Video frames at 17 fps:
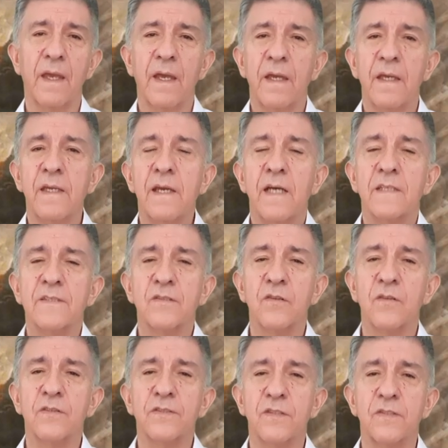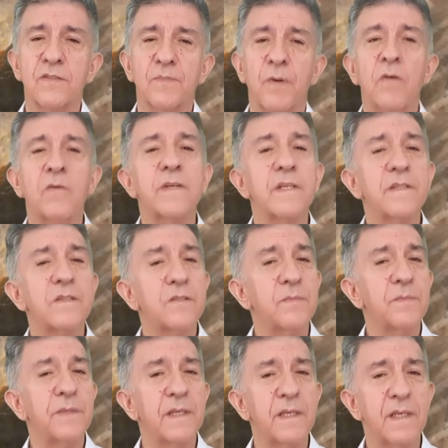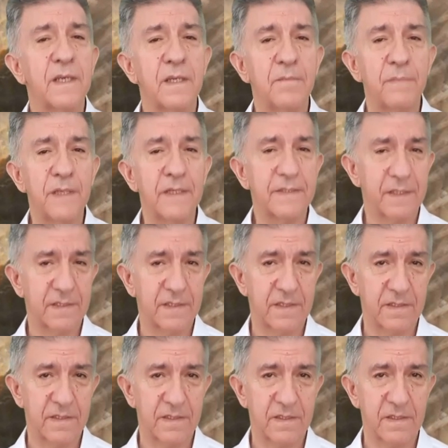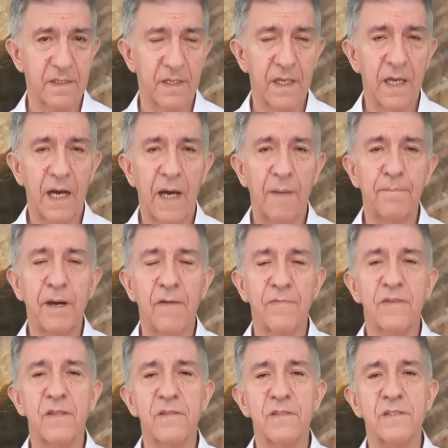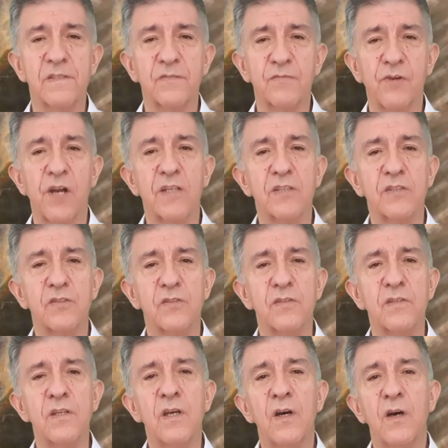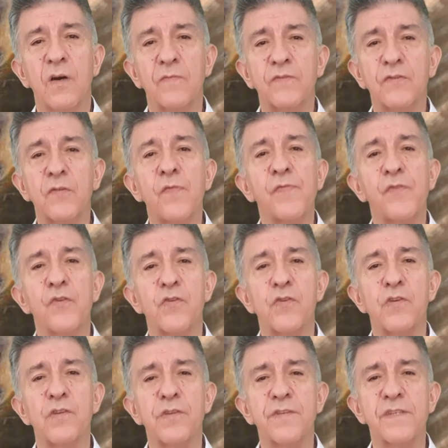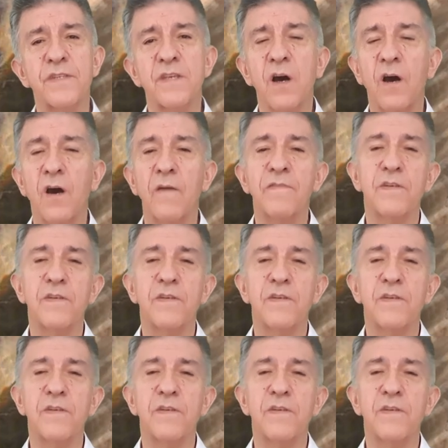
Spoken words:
He has also spoken to me in messages about the destruction of two-thirds of